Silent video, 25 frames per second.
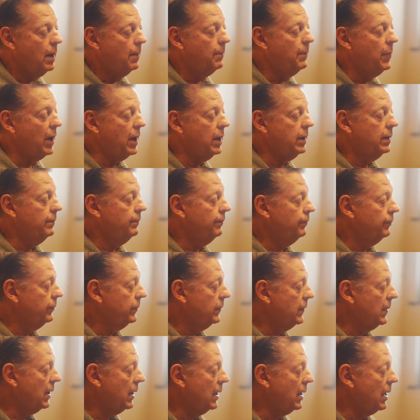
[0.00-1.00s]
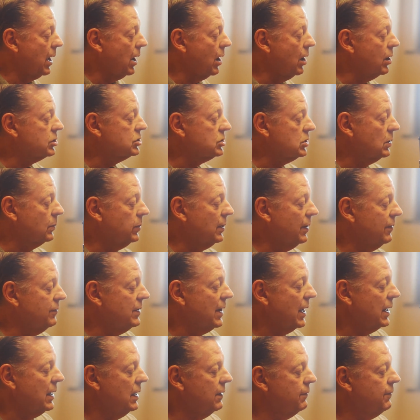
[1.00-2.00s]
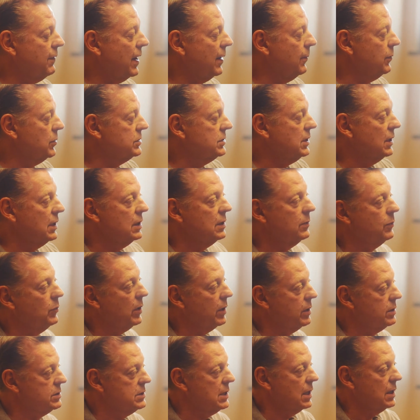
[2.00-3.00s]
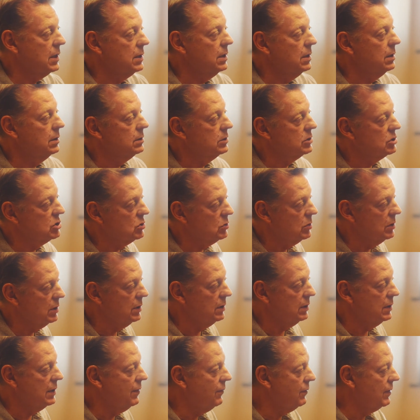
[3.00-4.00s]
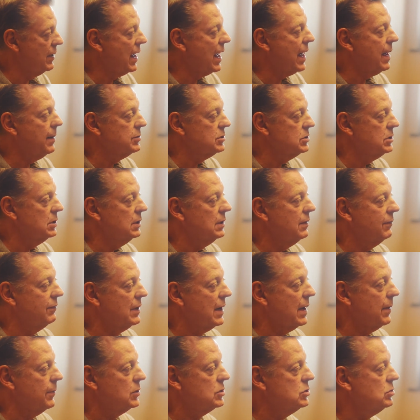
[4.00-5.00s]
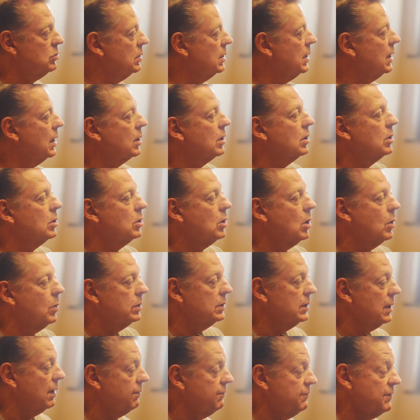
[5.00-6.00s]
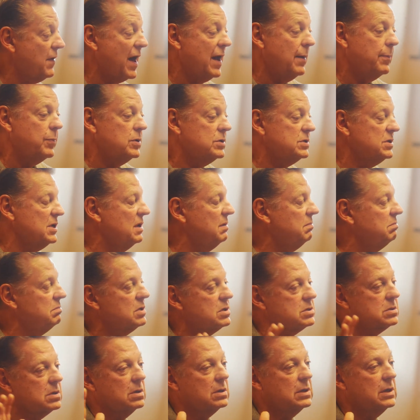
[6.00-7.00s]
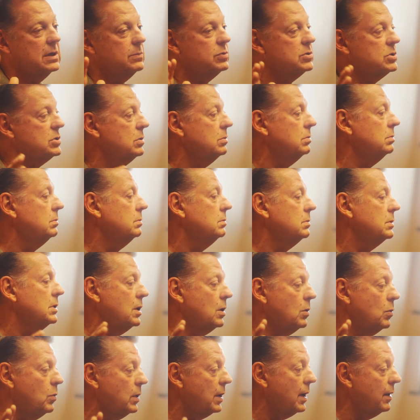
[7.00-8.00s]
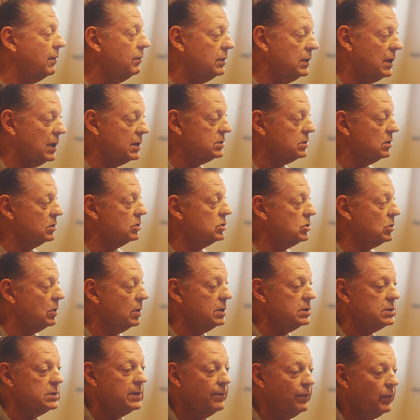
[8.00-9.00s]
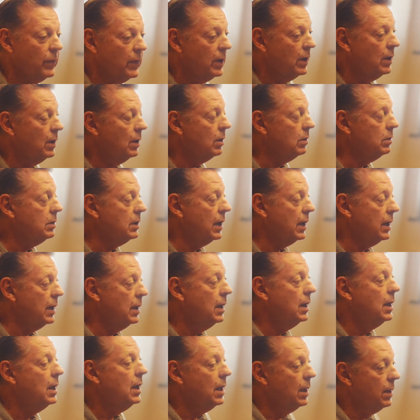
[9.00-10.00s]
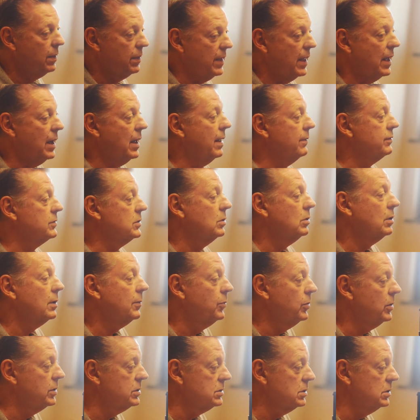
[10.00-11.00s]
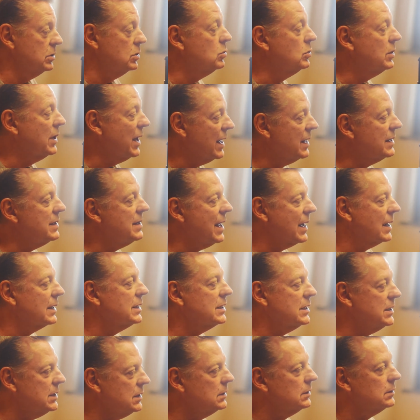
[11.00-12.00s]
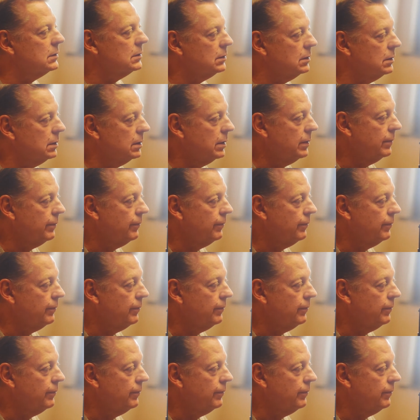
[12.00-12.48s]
But I also believe 95% of the brothers out here in the street, given an option, given an opportunity, are going to go with that 5%, just going to keep shooting, you know, whatever, that's their choice. Okay, they have to go to prison. You cannot kill,